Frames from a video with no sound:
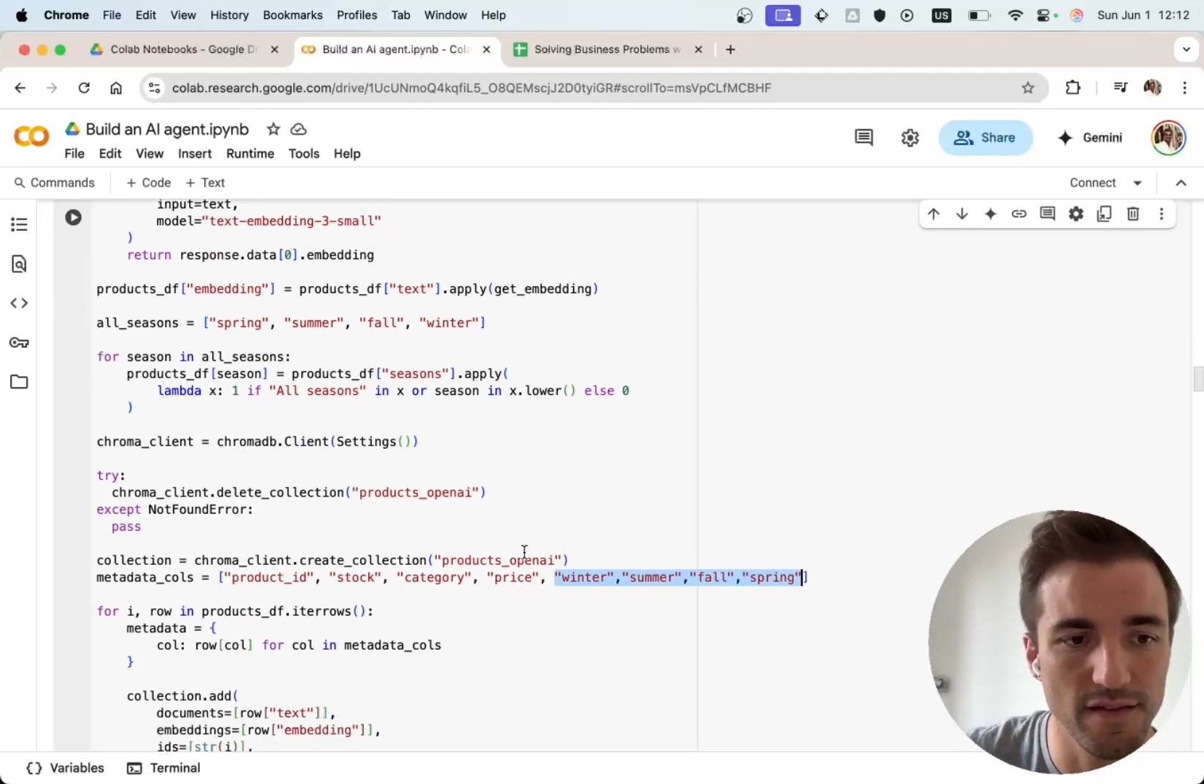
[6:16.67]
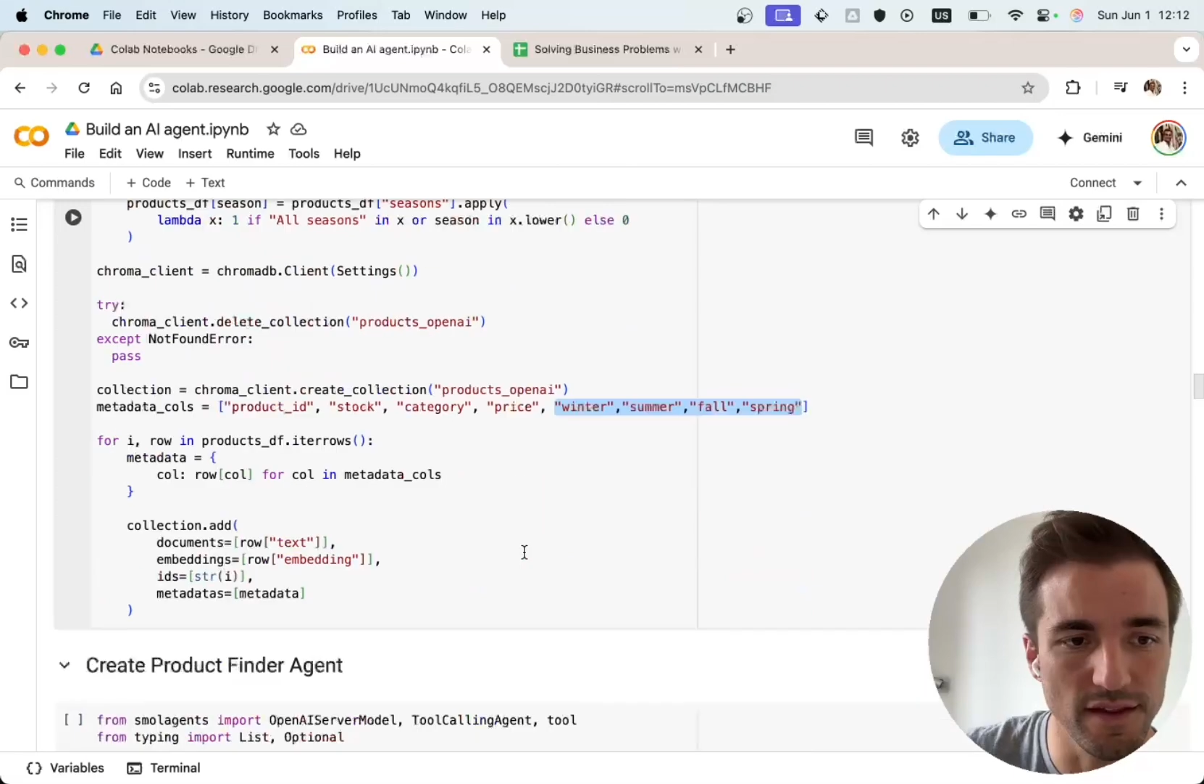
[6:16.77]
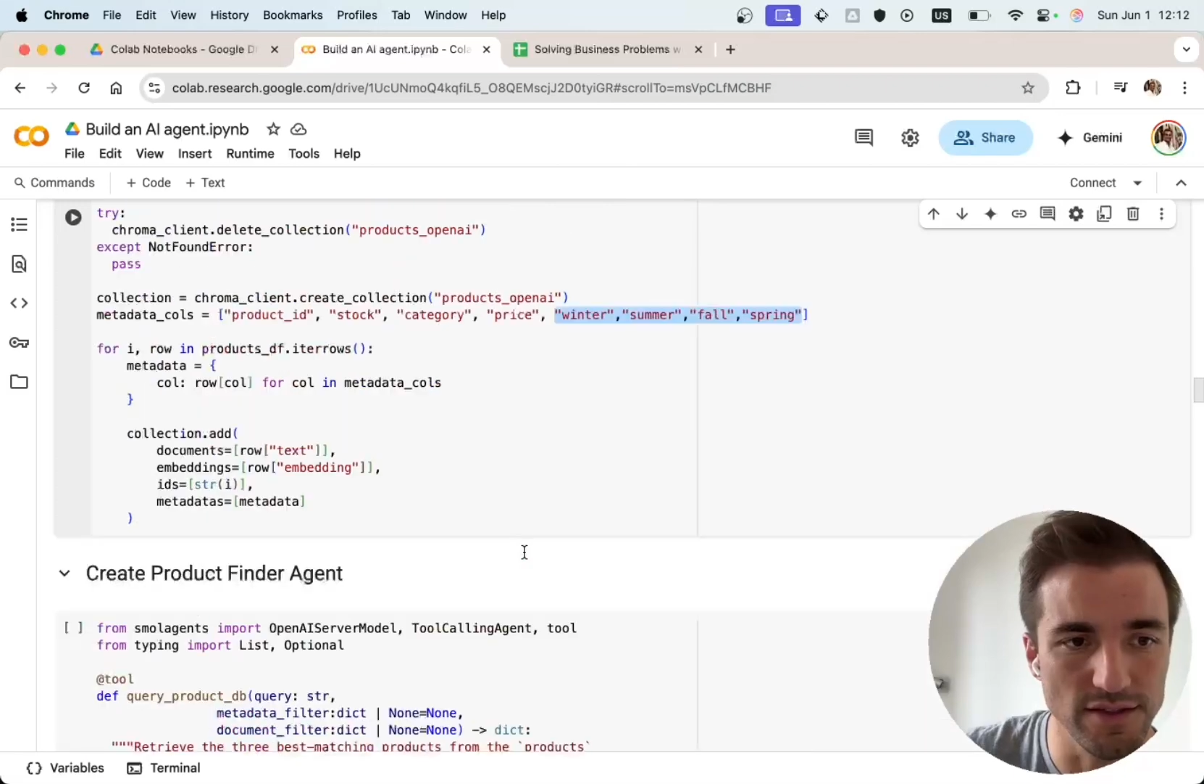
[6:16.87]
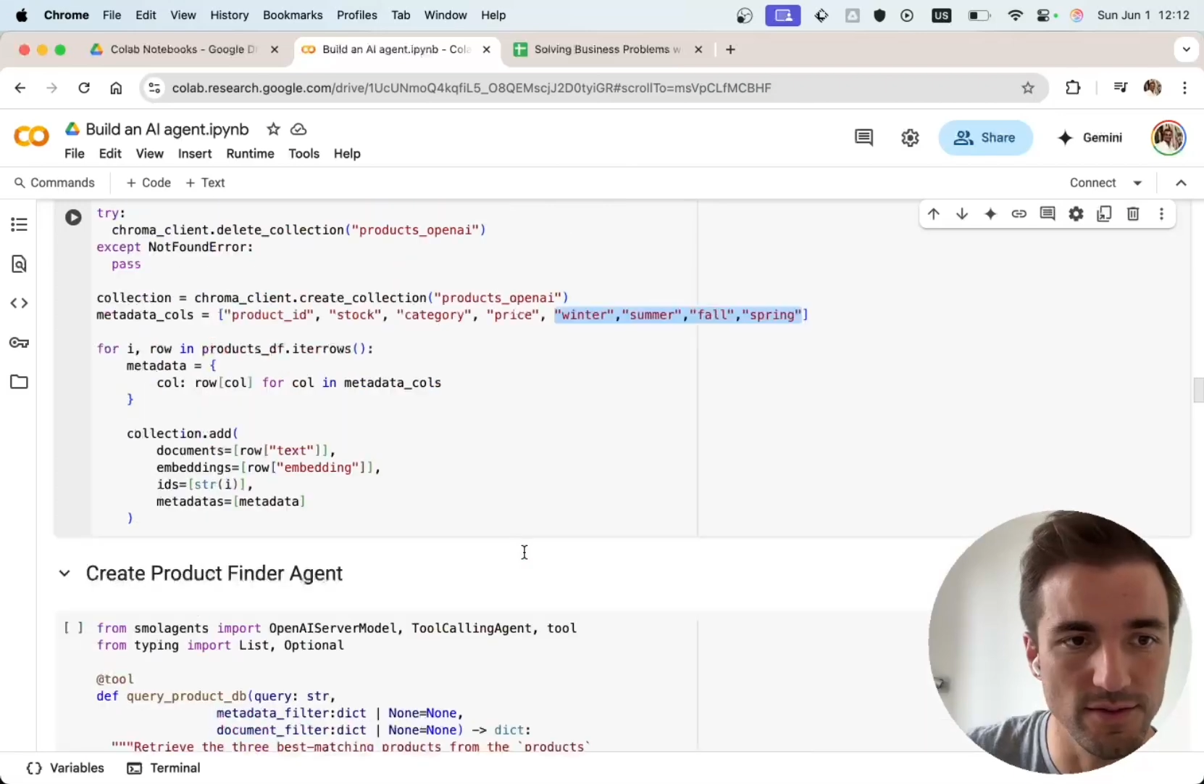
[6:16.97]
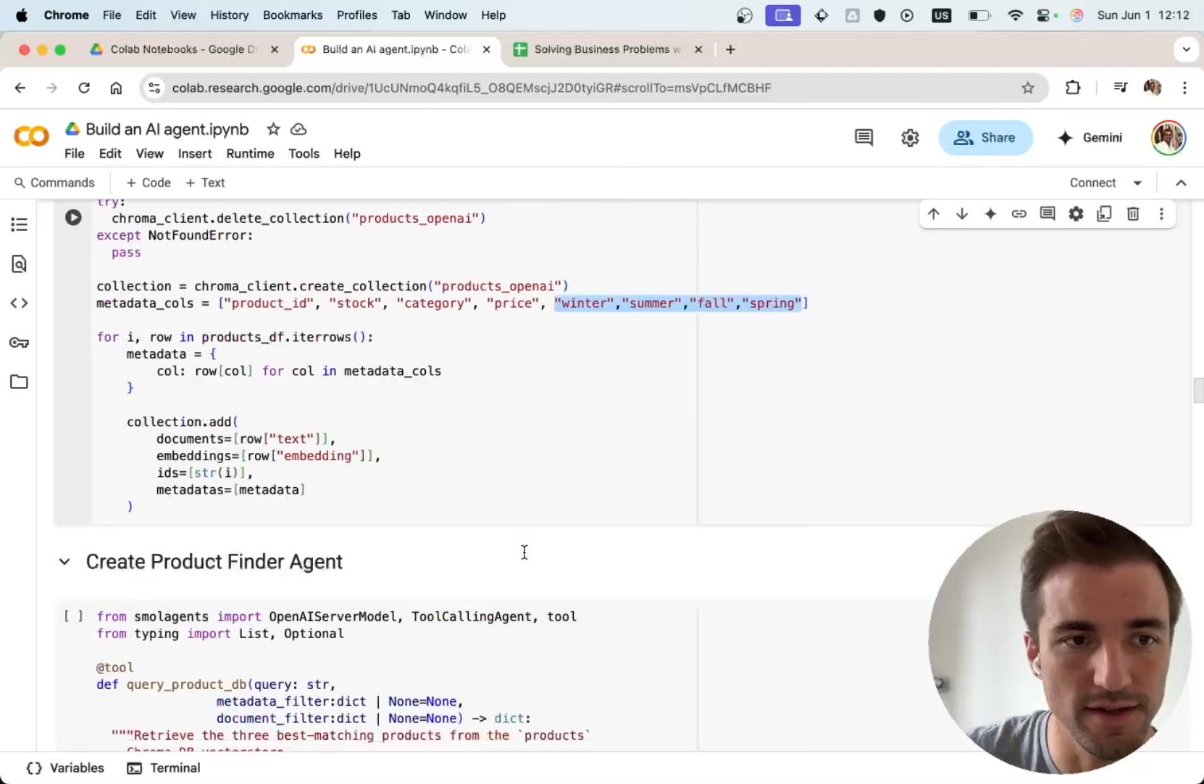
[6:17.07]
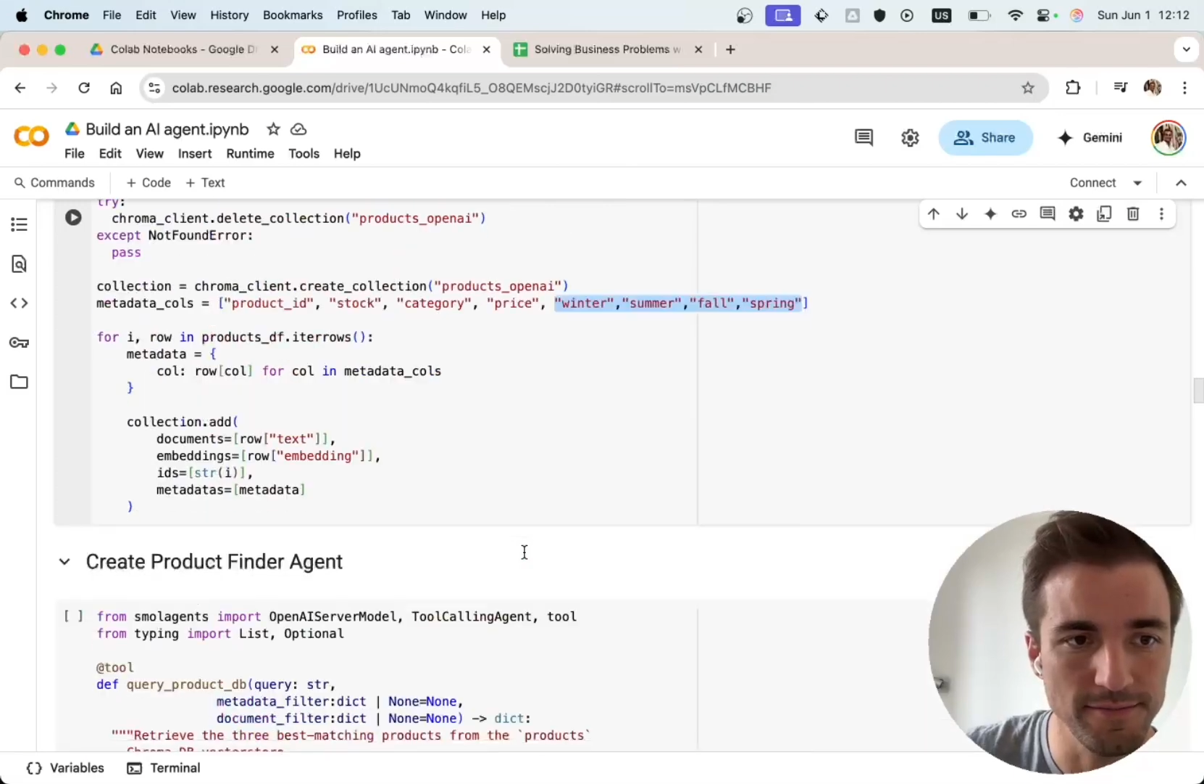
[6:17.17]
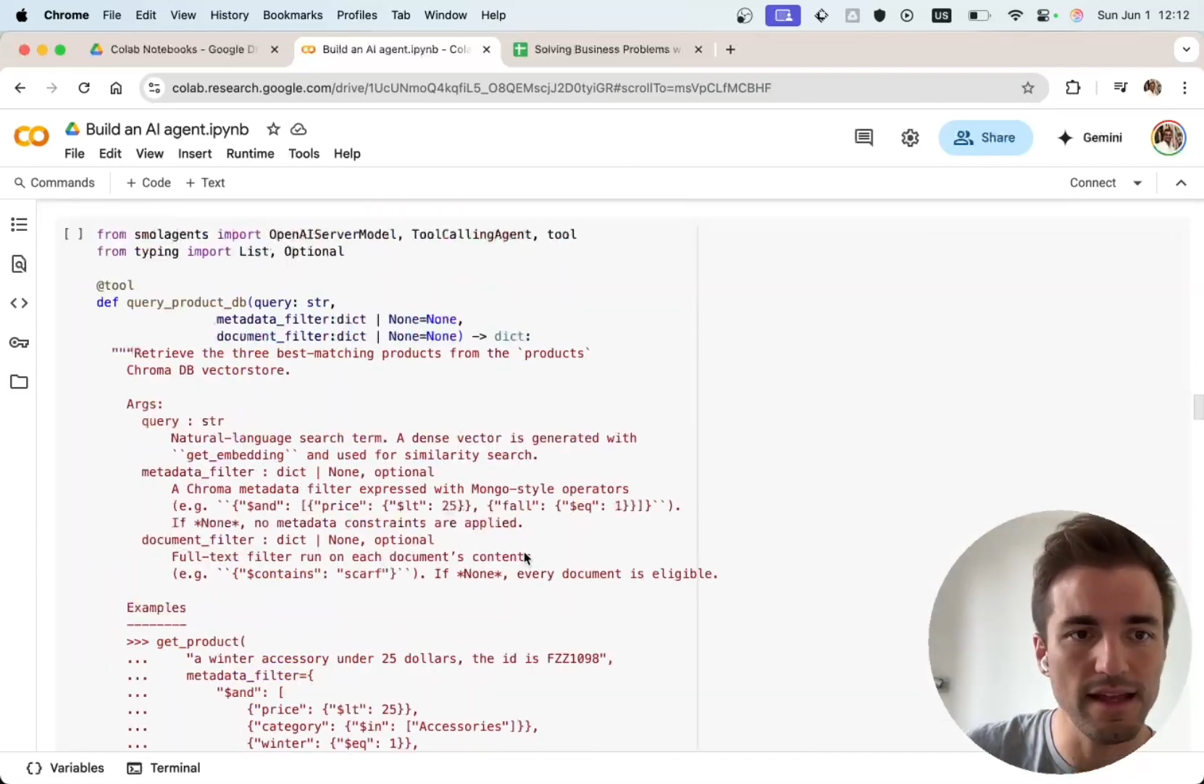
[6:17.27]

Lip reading: this way.